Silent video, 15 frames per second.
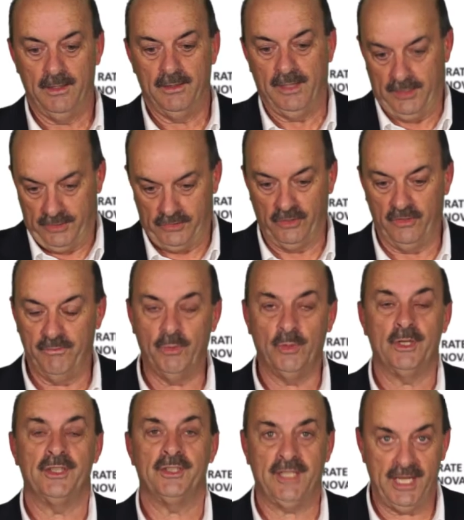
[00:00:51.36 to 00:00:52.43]
That
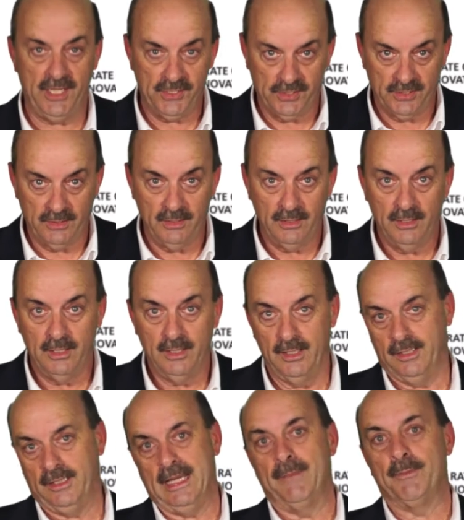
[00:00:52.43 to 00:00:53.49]
surfboard is tested,
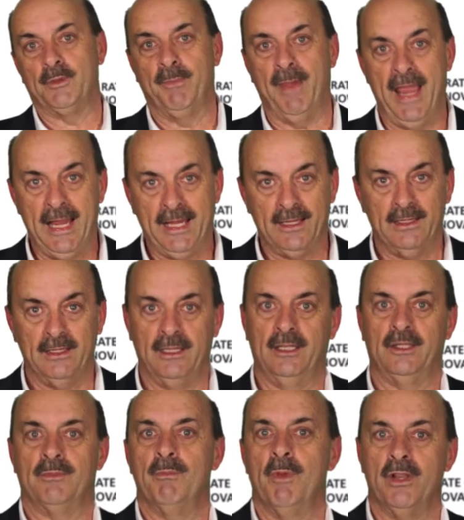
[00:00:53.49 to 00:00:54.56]
it comes back,
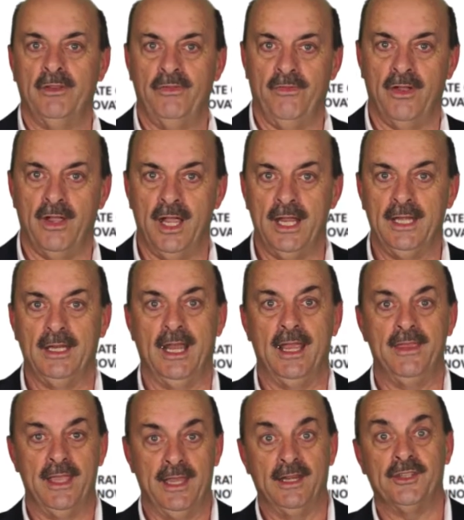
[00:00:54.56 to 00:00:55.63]
it's modified,
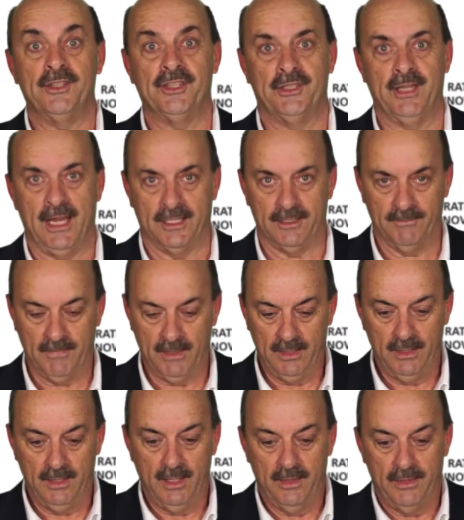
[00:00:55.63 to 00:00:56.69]
and then it's set.
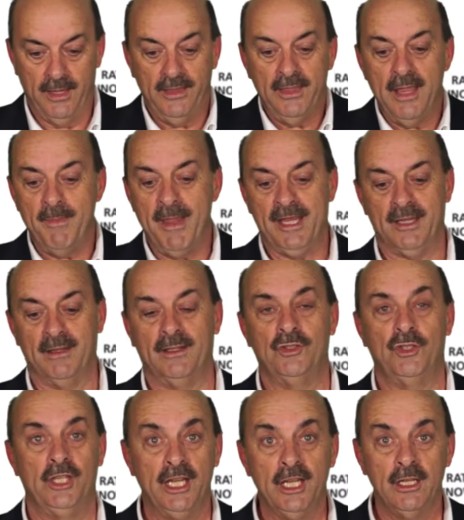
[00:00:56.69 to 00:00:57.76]
Then they make a
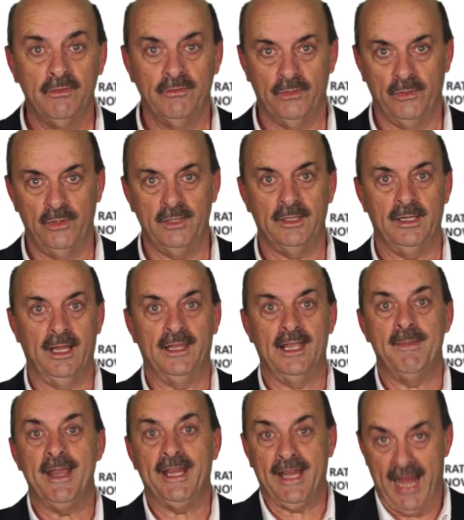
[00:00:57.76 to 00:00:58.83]
jig for it and they
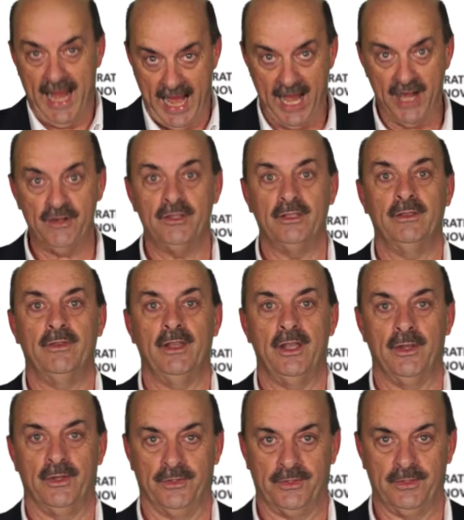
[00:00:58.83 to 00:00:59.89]
make 100 of
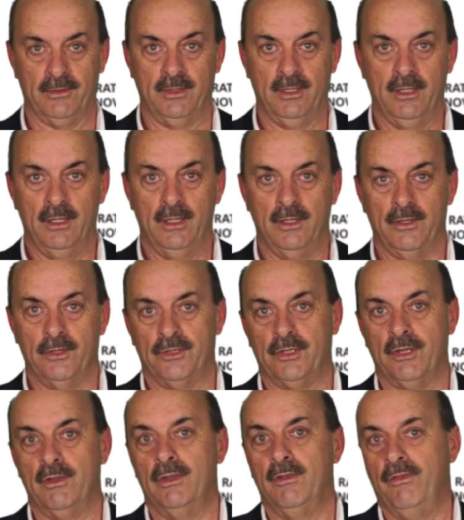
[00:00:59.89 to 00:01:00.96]
those. So the